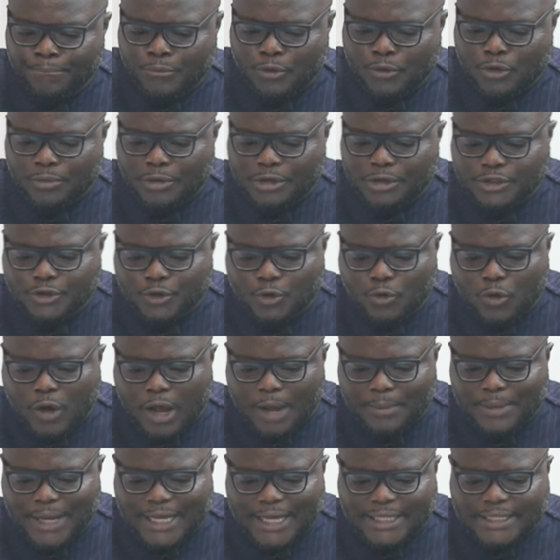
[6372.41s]
Good morning to you,
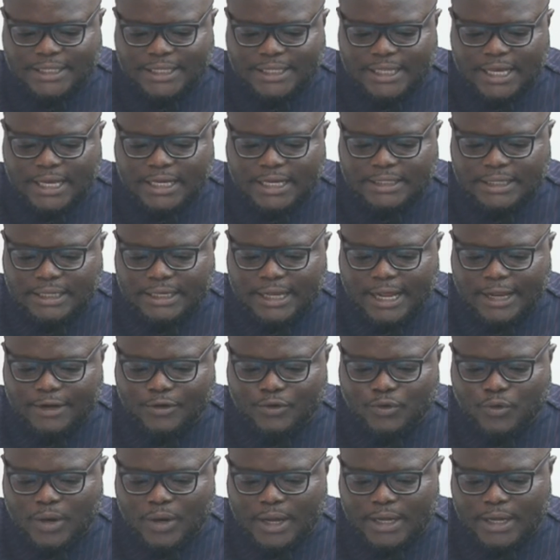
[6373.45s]
Kwame. I think Nanado